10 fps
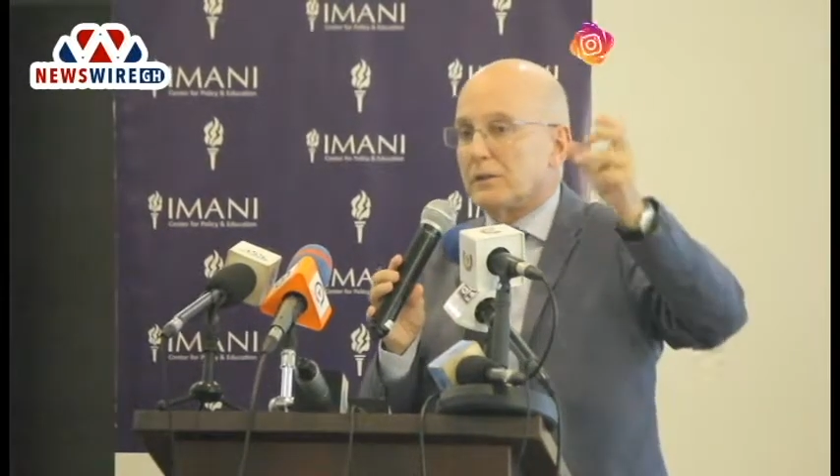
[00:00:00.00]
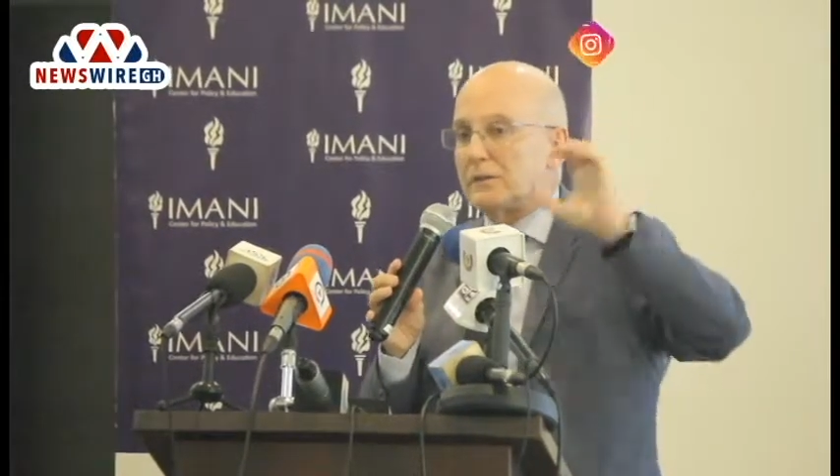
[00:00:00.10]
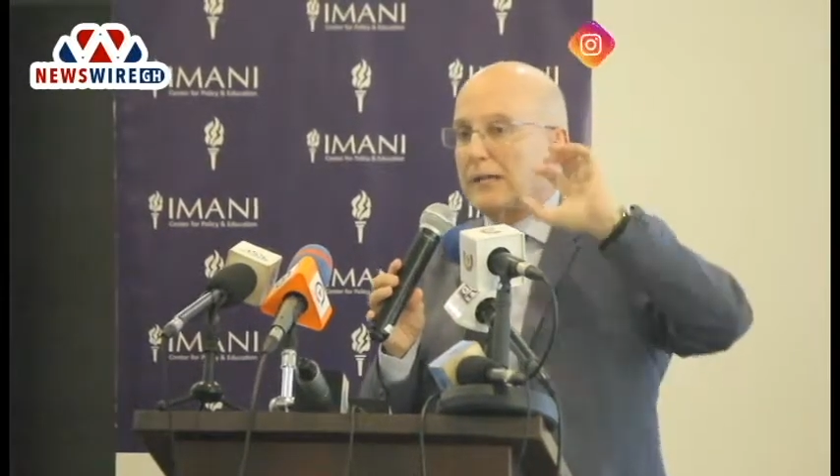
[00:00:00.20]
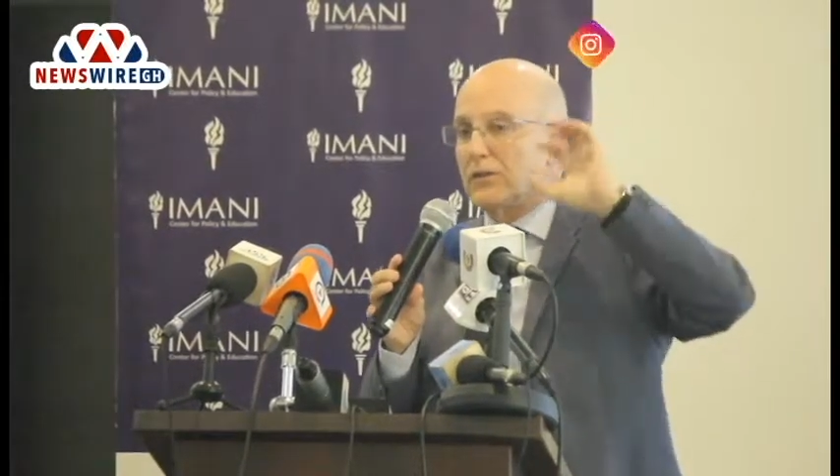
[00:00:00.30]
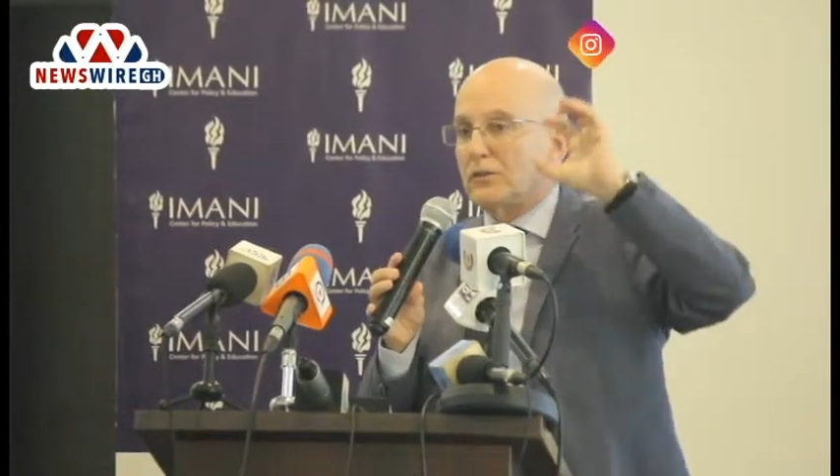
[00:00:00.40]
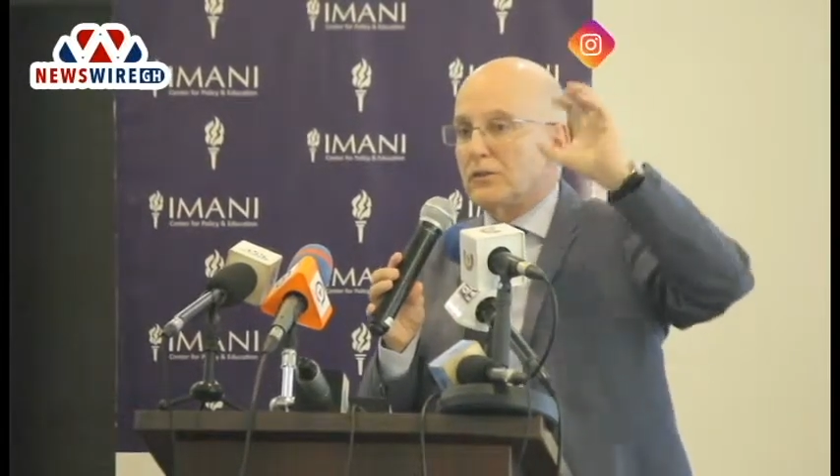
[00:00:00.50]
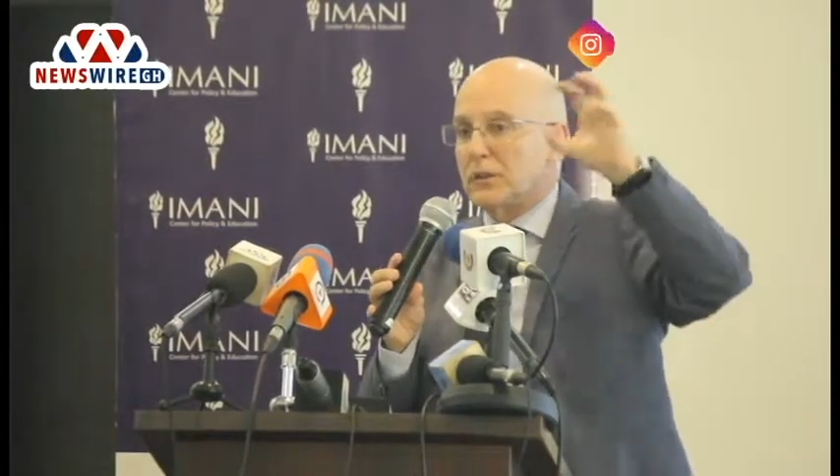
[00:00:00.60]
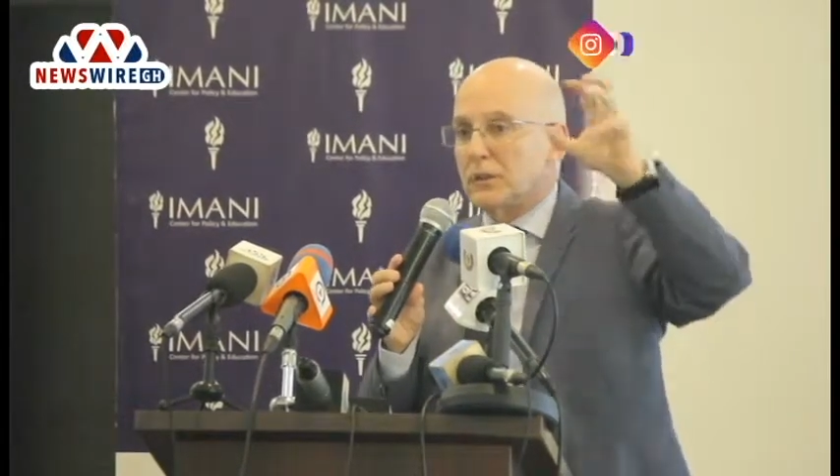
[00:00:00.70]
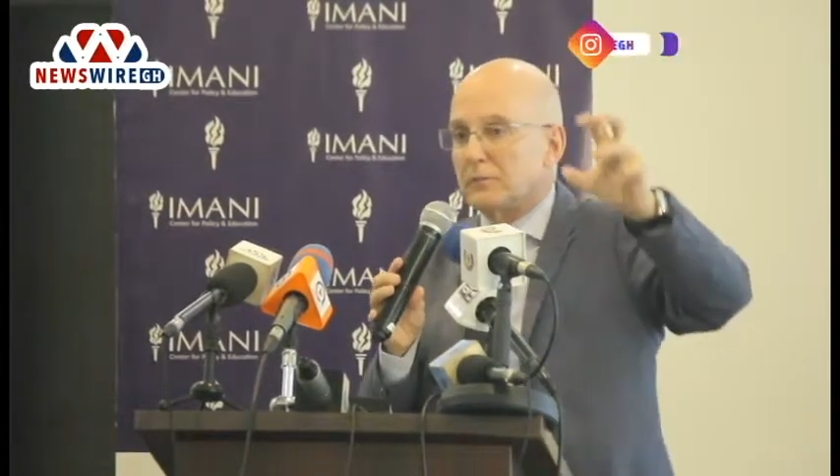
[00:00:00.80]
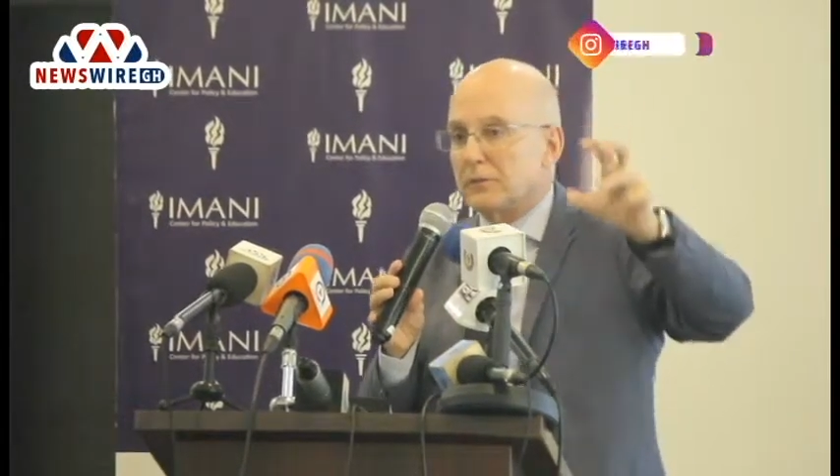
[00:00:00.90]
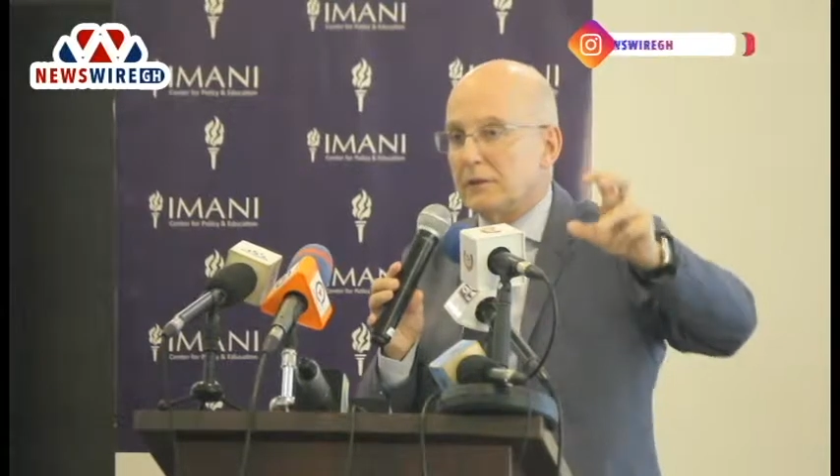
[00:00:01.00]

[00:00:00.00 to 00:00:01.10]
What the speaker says: this downstream,